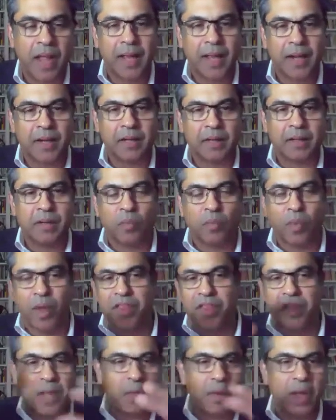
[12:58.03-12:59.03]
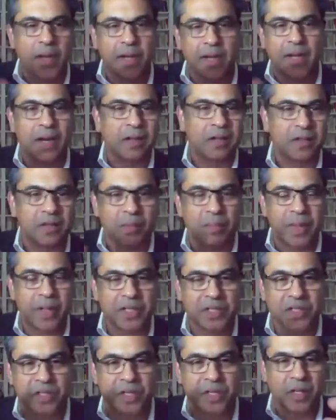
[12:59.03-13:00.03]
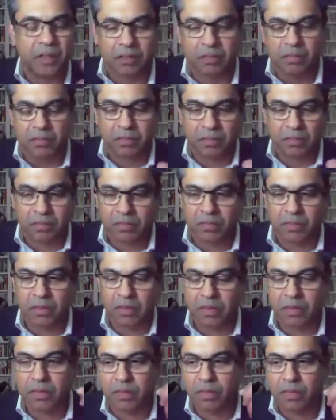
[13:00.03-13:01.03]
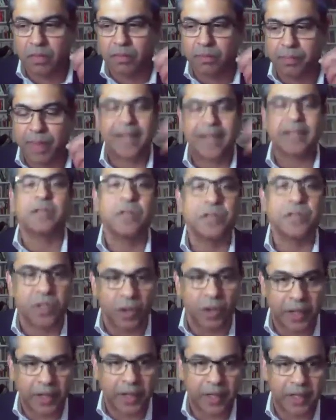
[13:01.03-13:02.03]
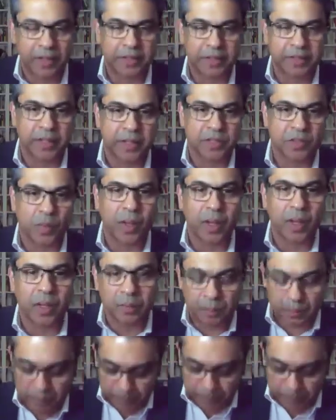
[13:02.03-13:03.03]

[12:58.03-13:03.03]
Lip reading: and whether there were any kind of domestic battles on it as well?